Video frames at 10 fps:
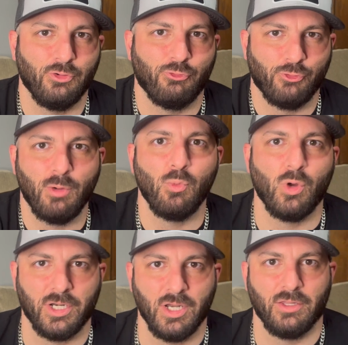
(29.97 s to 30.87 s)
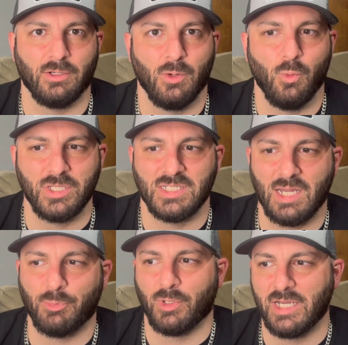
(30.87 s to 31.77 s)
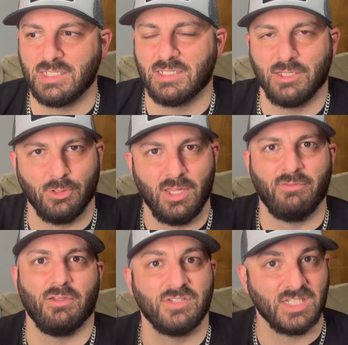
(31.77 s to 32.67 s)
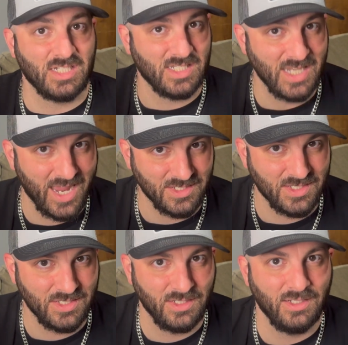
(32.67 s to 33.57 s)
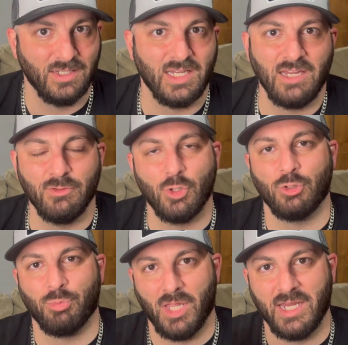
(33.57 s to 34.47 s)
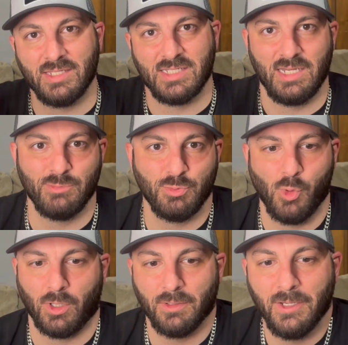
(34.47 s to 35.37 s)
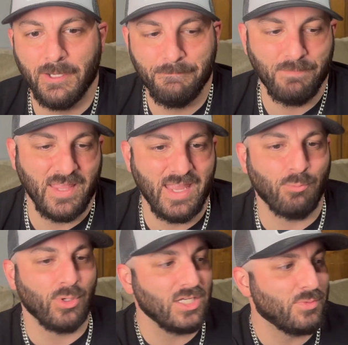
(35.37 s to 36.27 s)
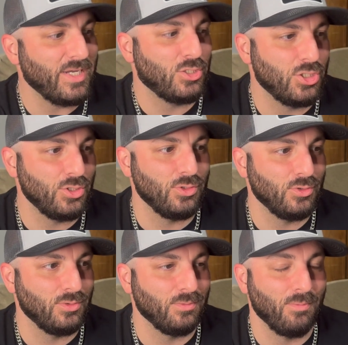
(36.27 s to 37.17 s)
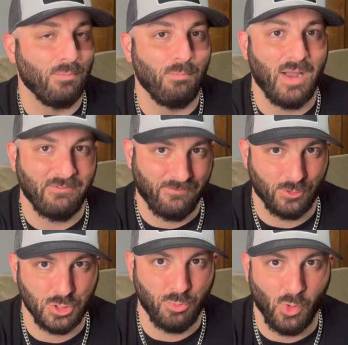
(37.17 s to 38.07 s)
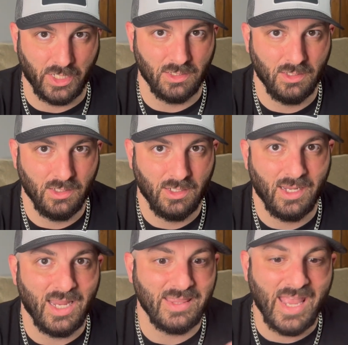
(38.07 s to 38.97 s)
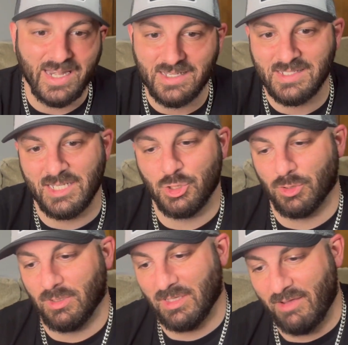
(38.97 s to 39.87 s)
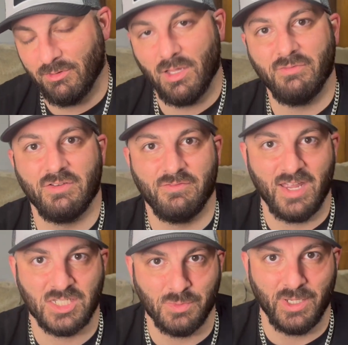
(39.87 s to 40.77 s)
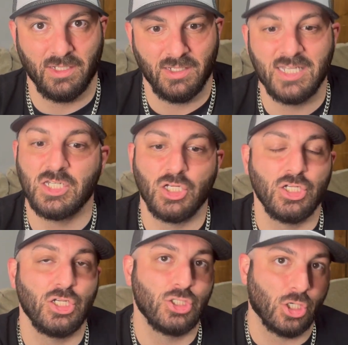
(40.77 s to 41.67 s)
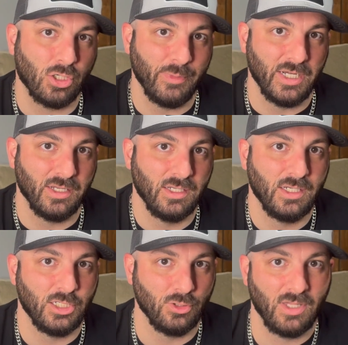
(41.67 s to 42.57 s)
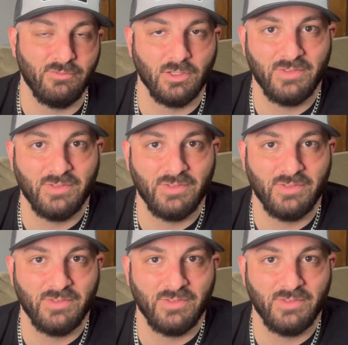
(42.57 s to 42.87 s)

from one another? What separates their level of success, even though they're playing the same sport? And that brings me to my first point. And that is that your level of investment is going to determine your level of